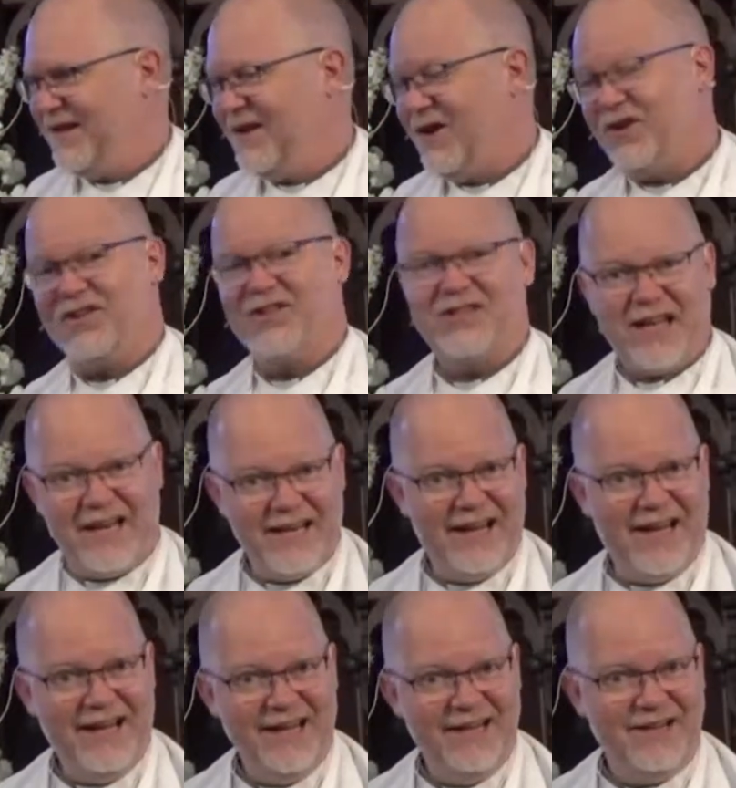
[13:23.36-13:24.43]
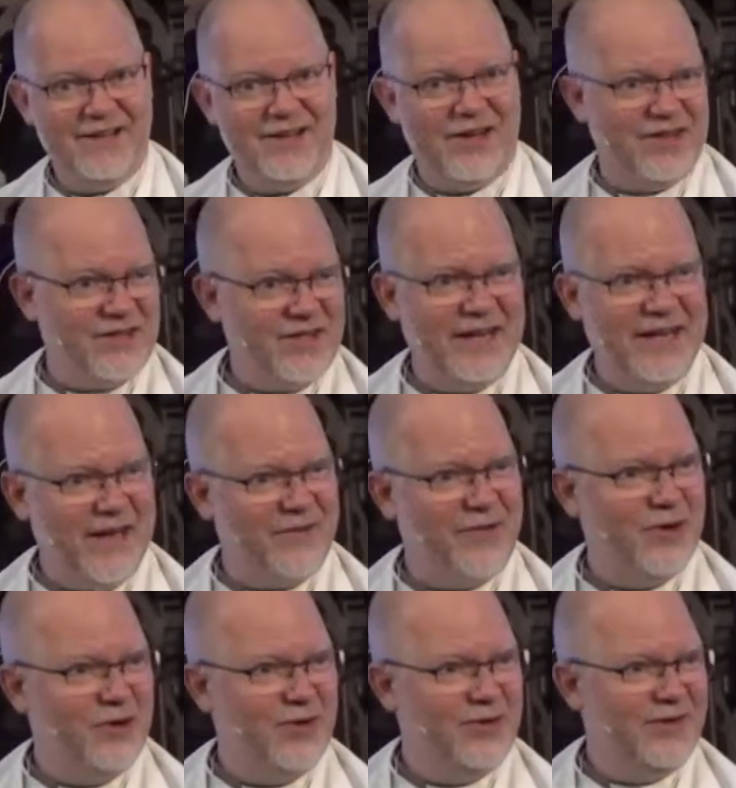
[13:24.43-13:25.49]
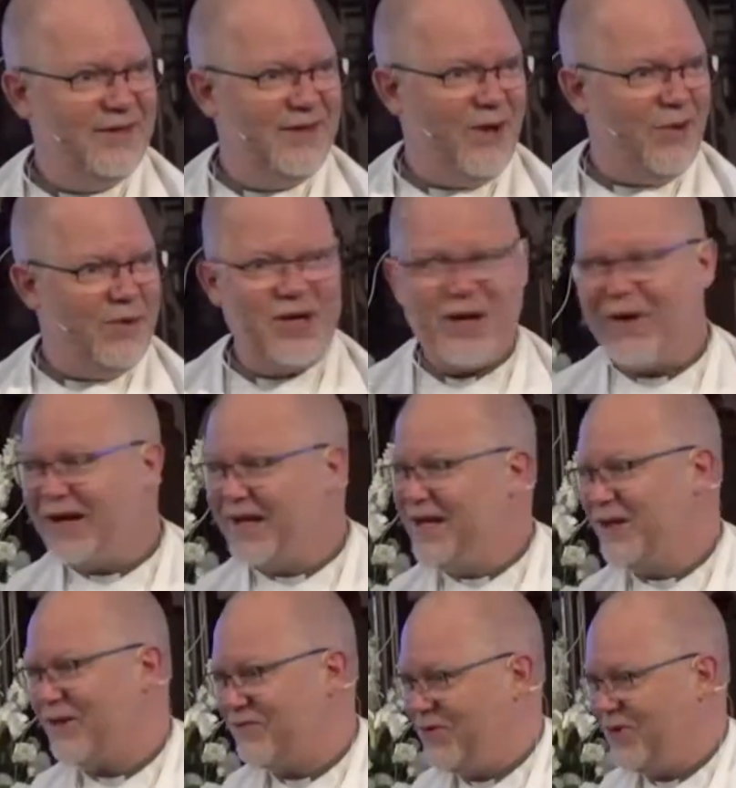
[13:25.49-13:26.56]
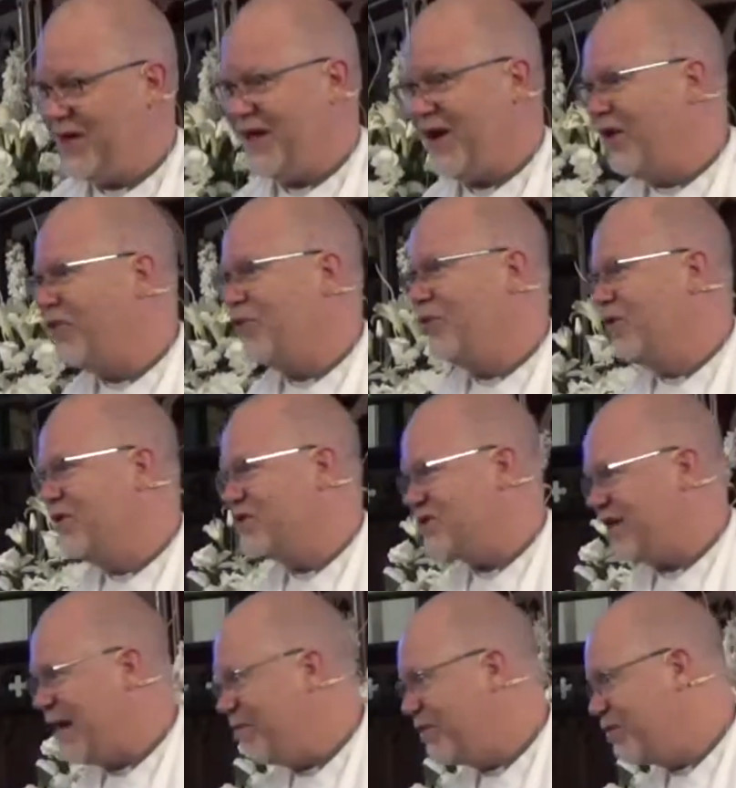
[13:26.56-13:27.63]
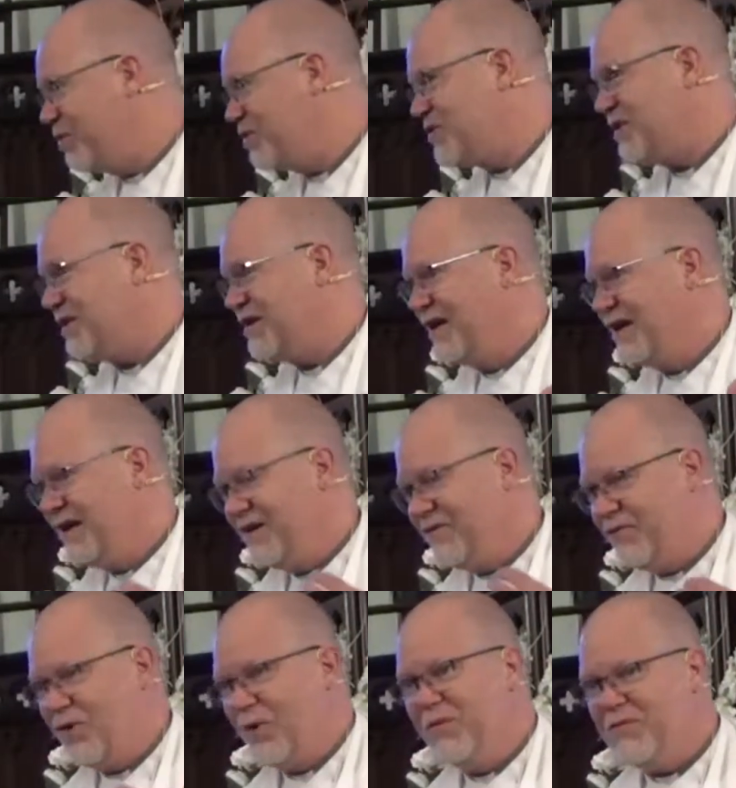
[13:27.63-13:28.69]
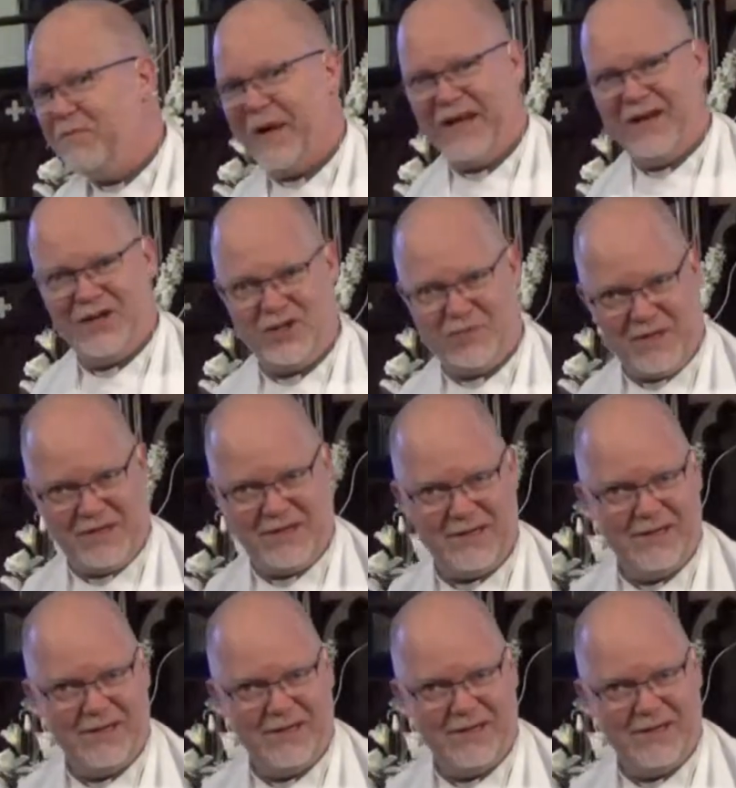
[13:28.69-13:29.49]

On a Sunday? On Sunday afternoon? I want to go out and kick the footy. I thought Sabbath was a form of punishment.